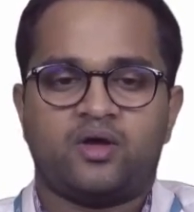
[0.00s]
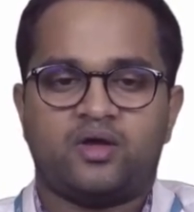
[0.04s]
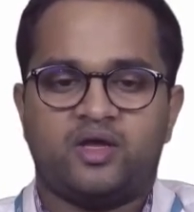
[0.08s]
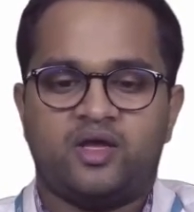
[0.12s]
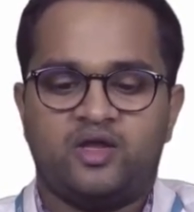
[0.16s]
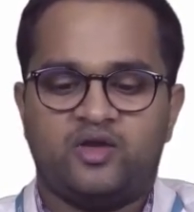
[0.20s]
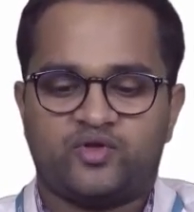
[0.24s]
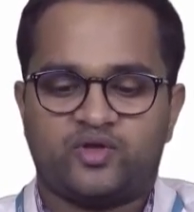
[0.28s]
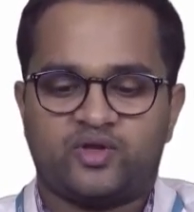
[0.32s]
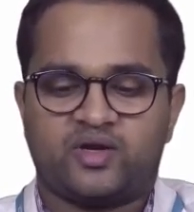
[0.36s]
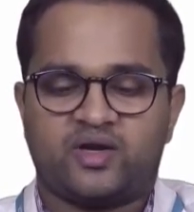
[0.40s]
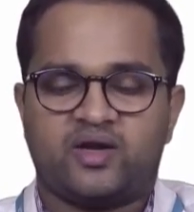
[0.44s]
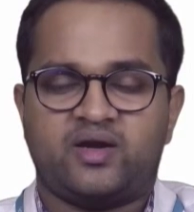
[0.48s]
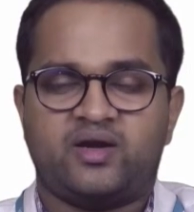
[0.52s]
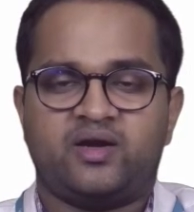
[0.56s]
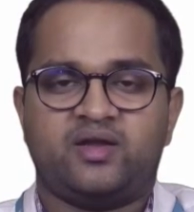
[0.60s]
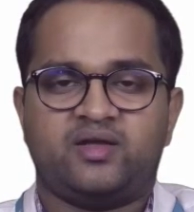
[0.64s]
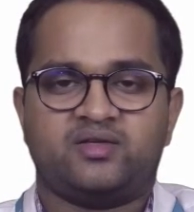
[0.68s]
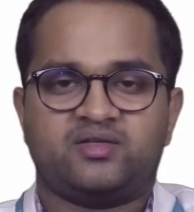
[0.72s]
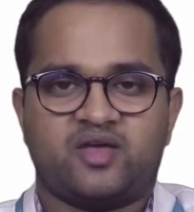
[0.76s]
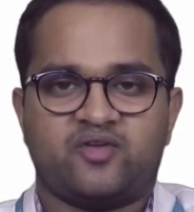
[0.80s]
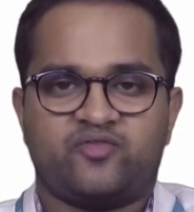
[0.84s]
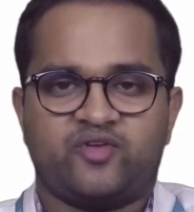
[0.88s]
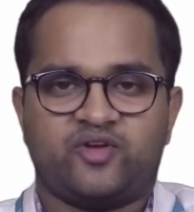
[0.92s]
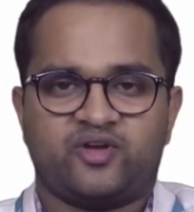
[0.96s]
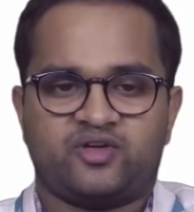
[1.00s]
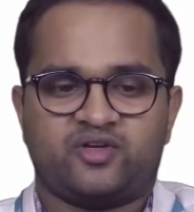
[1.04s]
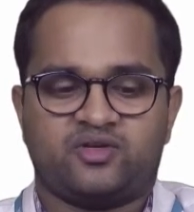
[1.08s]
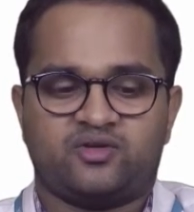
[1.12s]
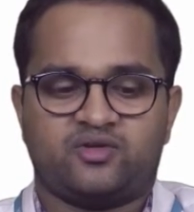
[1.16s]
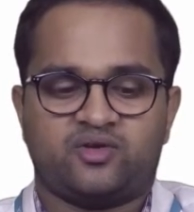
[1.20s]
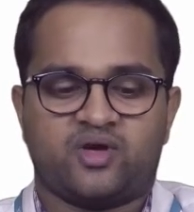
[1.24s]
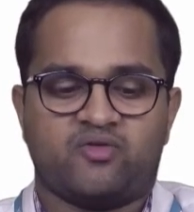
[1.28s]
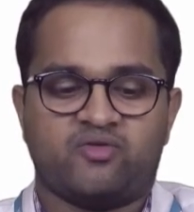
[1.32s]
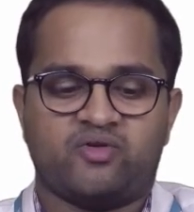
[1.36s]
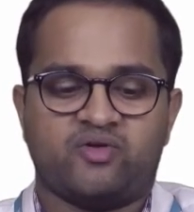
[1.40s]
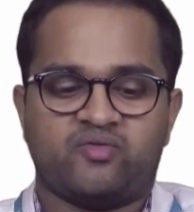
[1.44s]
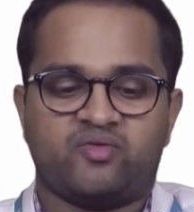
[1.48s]
Infrared is
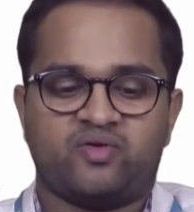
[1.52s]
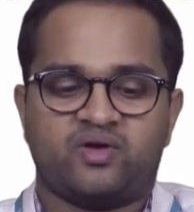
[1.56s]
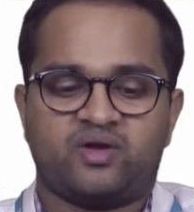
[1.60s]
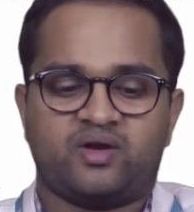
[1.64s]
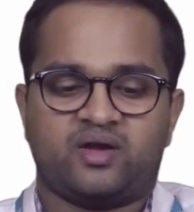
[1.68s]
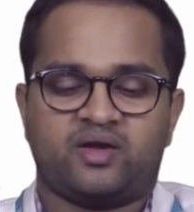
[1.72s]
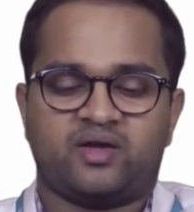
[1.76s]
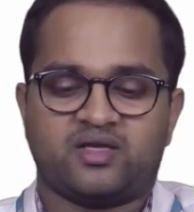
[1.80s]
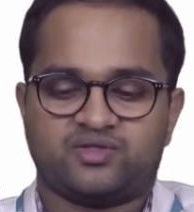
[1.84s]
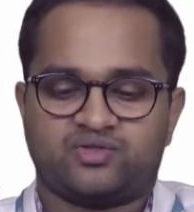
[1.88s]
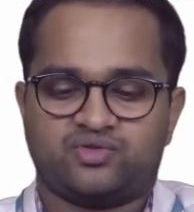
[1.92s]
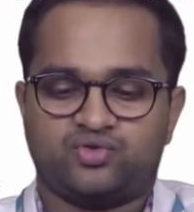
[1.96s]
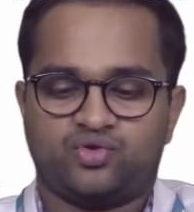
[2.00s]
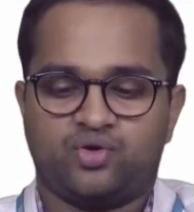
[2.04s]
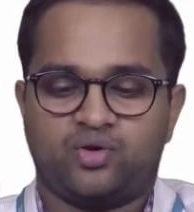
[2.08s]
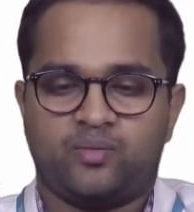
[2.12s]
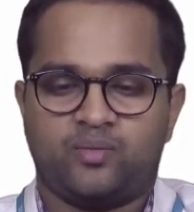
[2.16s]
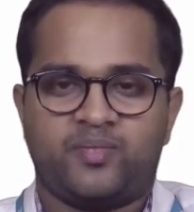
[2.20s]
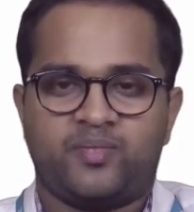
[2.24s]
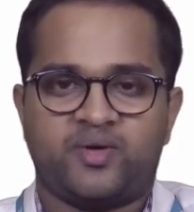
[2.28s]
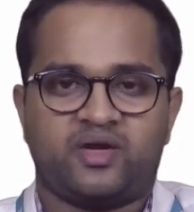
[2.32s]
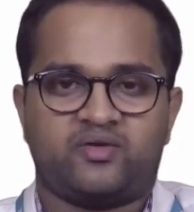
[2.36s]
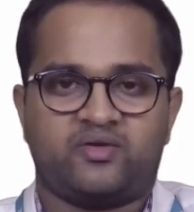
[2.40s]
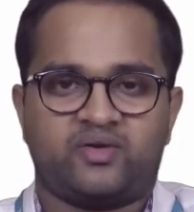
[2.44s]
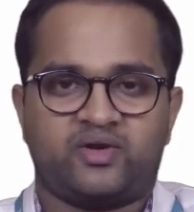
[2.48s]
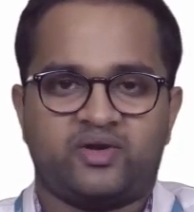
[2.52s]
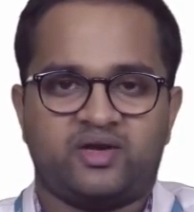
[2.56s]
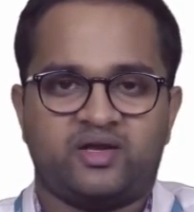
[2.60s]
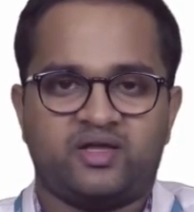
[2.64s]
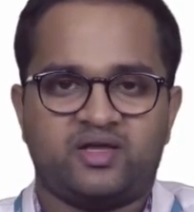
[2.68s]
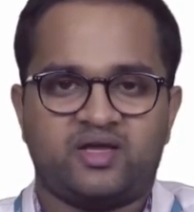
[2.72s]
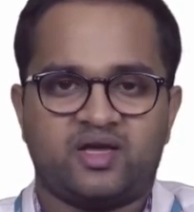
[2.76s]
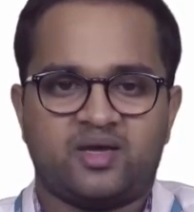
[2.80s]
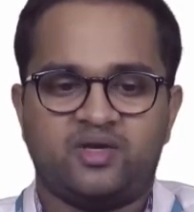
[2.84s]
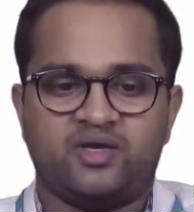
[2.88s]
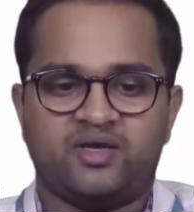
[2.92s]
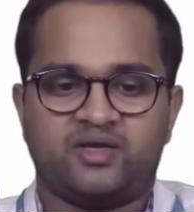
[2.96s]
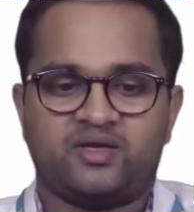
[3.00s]
effective, however, it has
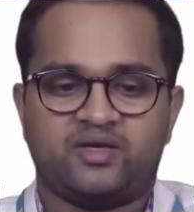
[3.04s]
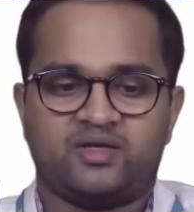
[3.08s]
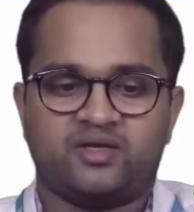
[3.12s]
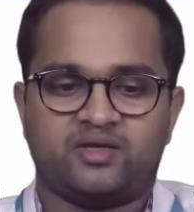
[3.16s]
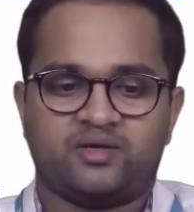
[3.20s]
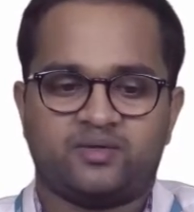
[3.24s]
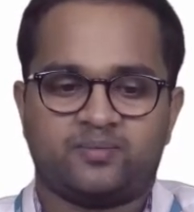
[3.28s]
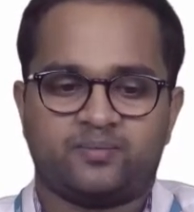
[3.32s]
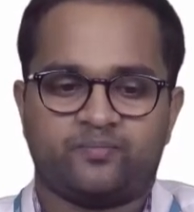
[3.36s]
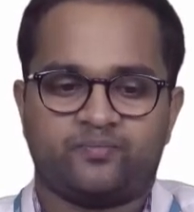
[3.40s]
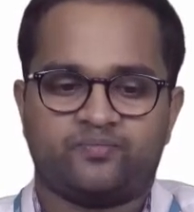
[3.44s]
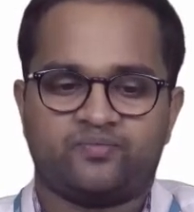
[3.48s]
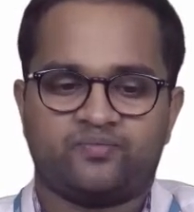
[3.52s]
penetrating ability.